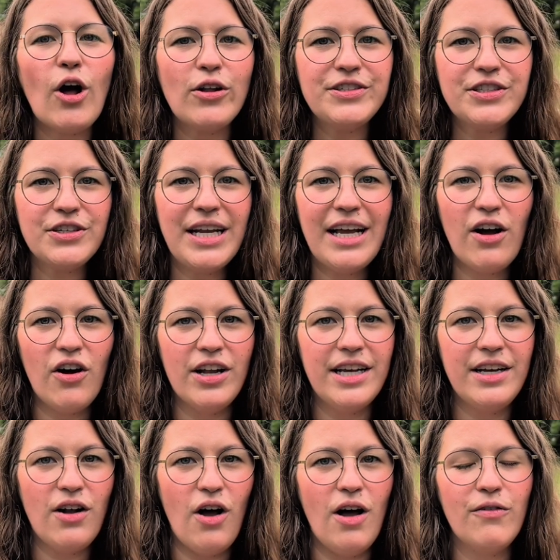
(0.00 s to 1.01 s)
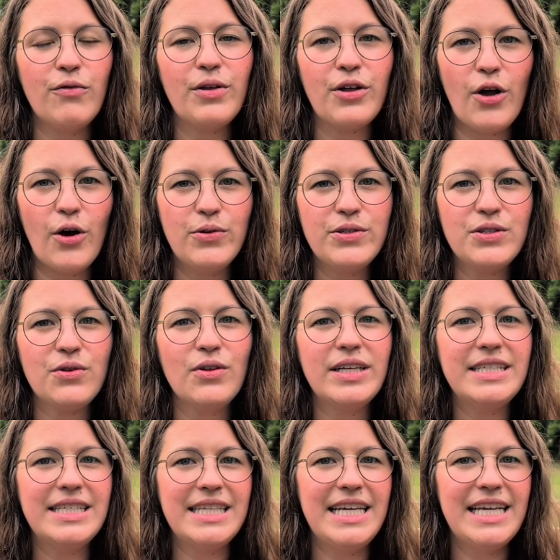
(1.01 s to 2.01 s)
alternate on and off with coastal
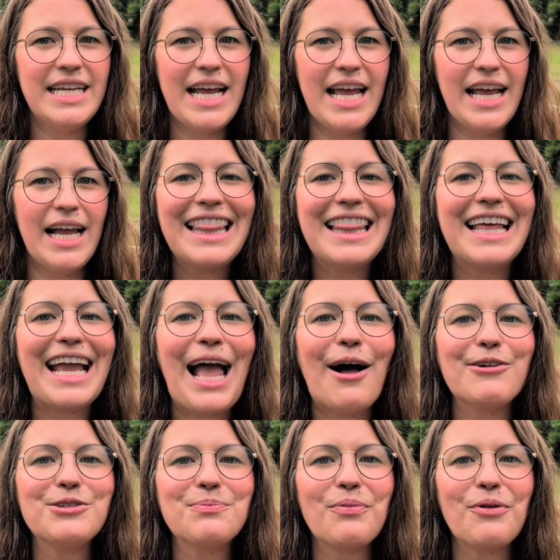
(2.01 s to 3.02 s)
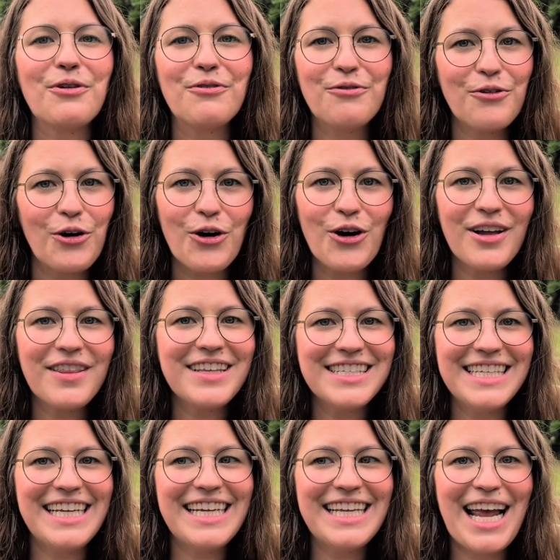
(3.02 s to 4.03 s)
and TNA. The cows prefer the
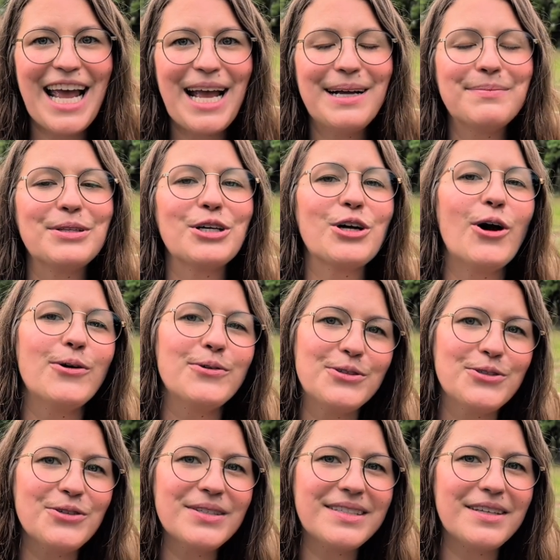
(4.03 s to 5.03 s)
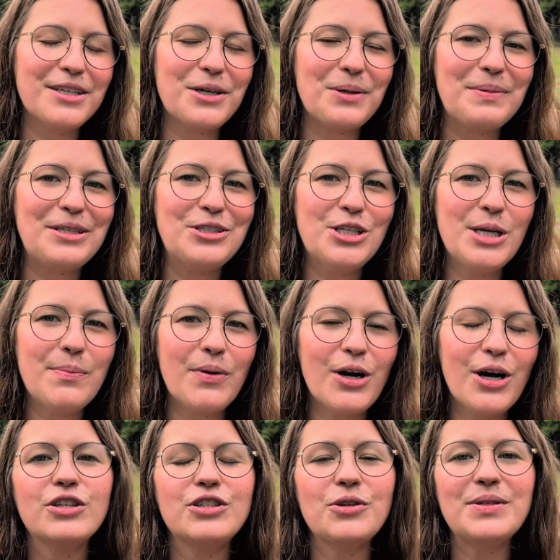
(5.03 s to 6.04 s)
TNA, but the coastal is a little bit cheaper.
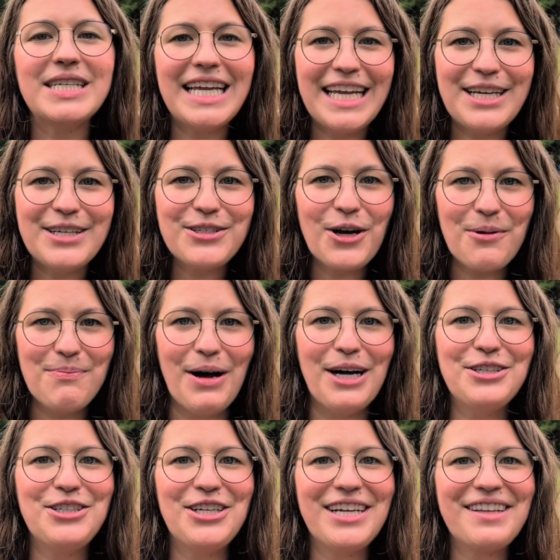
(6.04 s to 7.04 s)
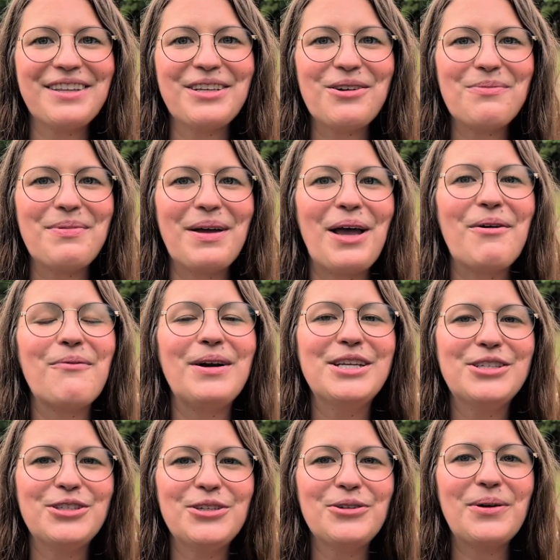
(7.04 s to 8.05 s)
So to ease our budget a little bit, we
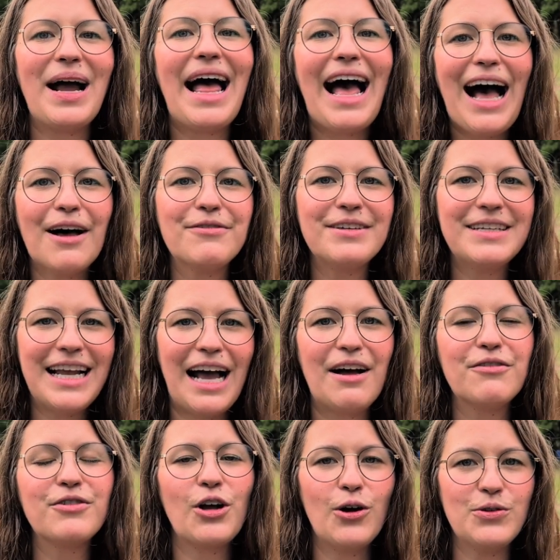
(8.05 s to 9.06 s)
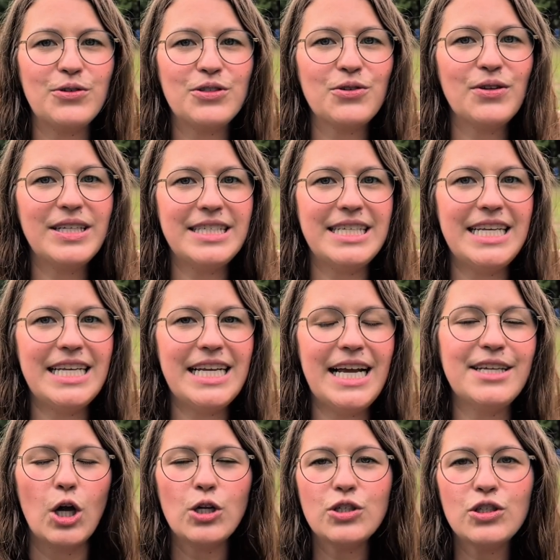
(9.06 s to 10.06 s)
do half and half coastal and TNA.
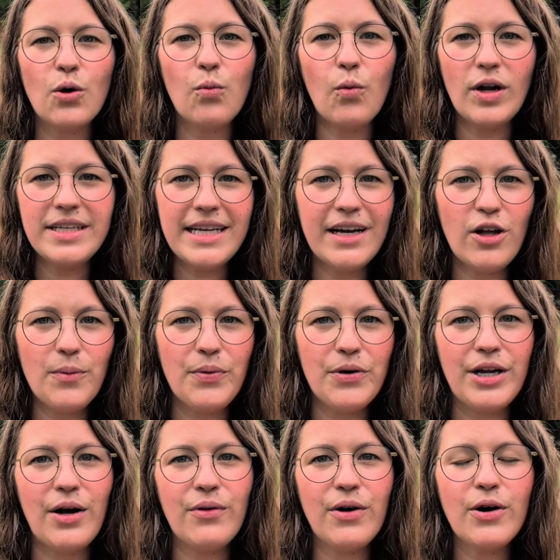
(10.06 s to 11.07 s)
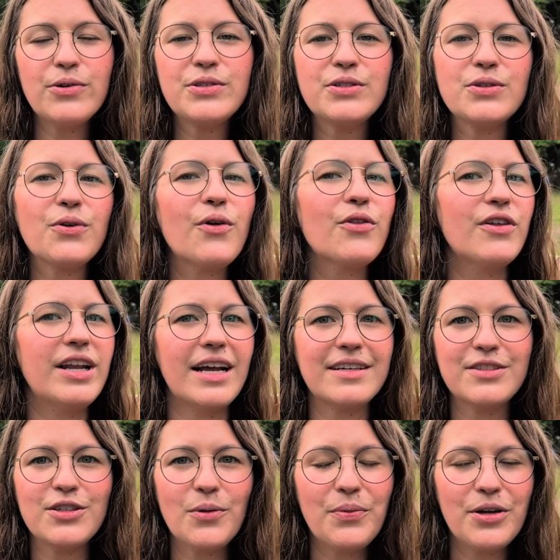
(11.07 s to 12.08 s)
So one day I'll put out Coastal, the
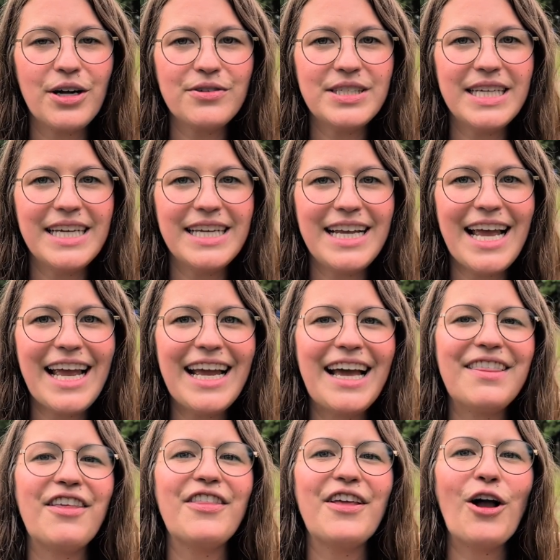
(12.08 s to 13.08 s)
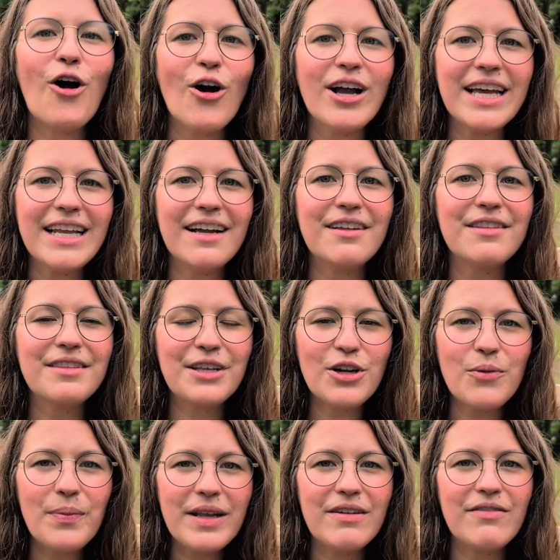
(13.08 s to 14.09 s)
next I'll put out TNA, and then they are getting a
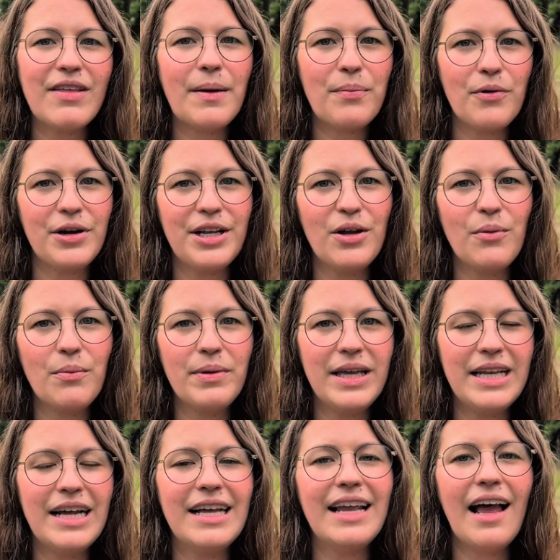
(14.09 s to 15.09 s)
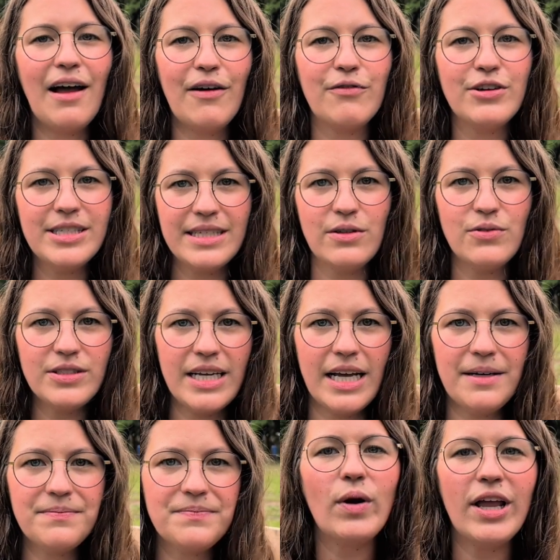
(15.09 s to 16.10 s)
little bit of that perennial peanut every single
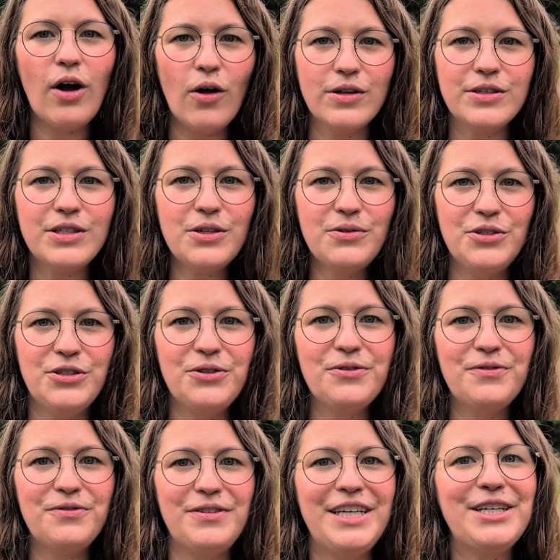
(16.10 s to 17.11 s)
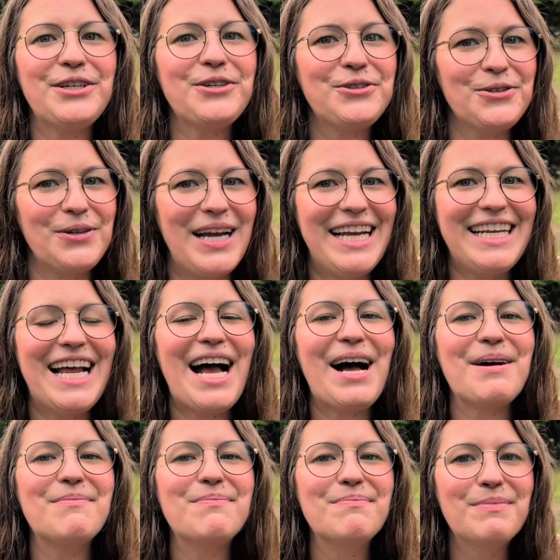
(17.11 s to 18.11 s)
day. We also do feed grain
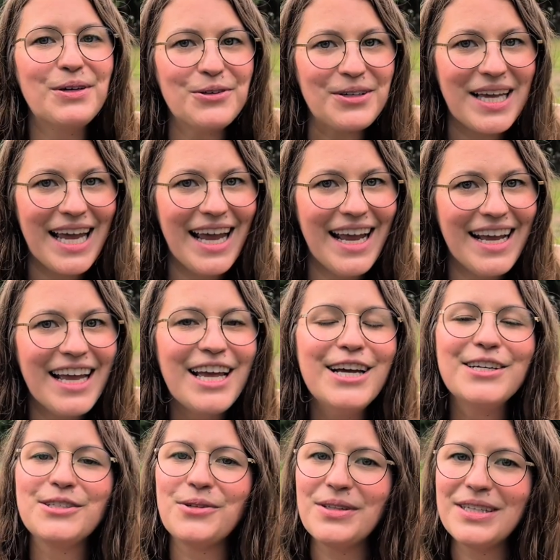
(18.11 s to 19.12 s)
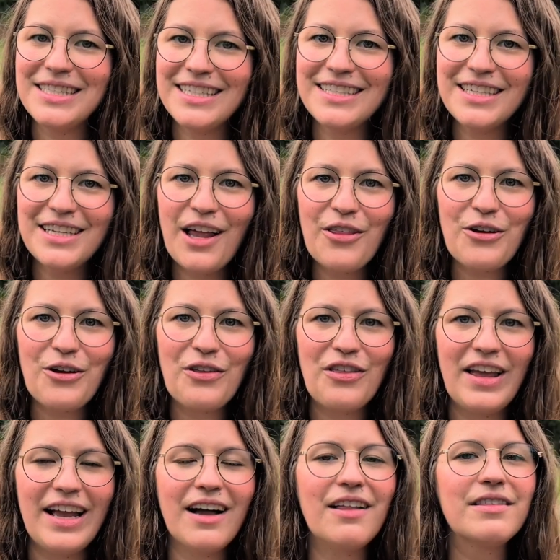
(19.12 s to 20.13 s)
at milking. So this is another
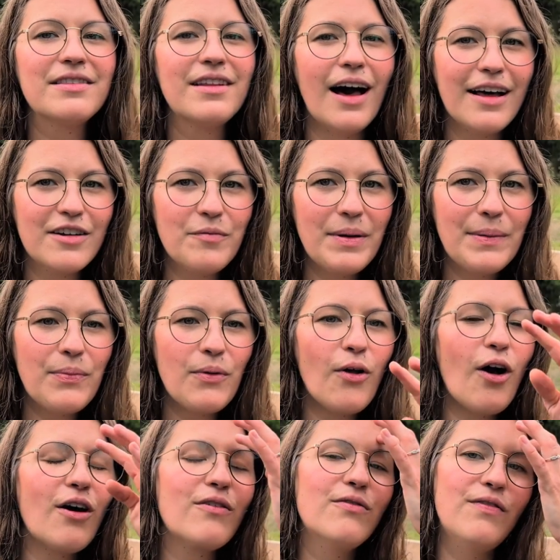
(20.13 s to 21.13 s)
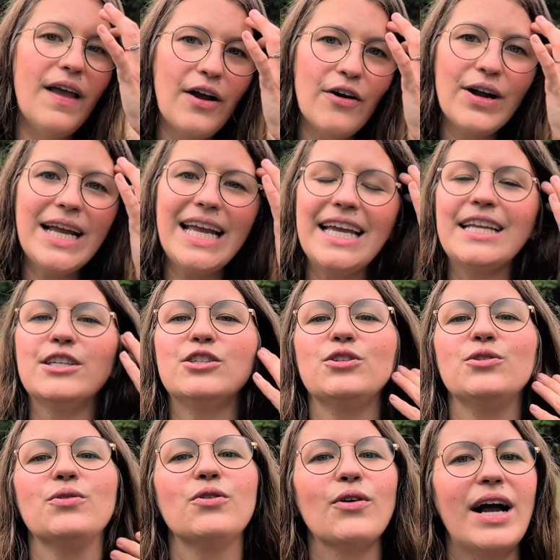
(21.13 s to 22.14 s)
thing. A lot of people are very
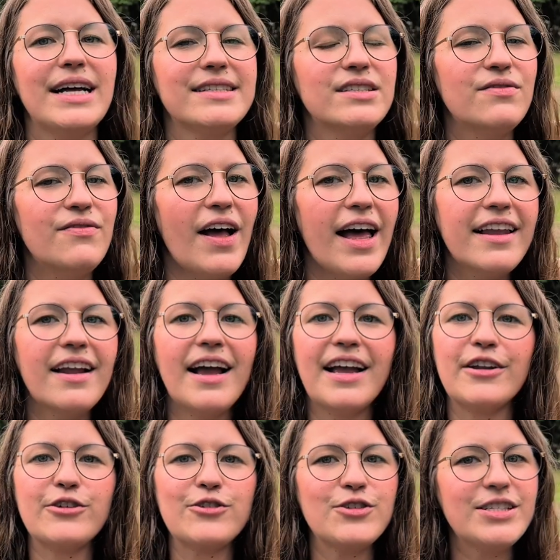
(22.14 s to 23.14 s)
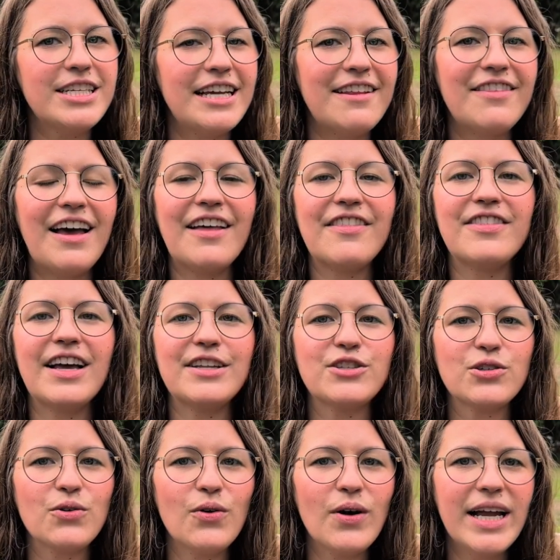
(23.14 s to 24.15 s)
into grass-fed. I understand that.
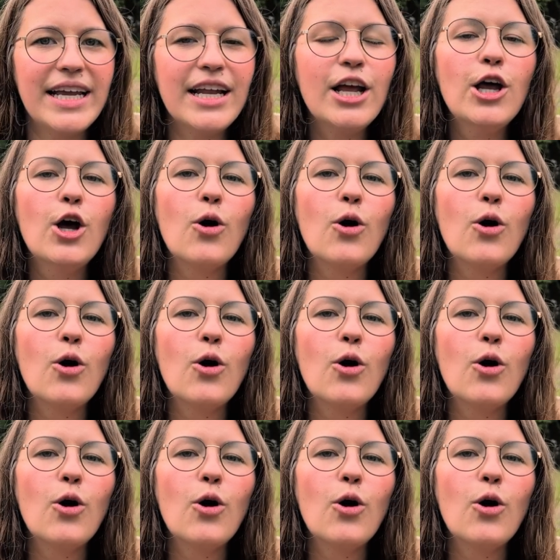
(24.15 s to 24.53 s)
That's great.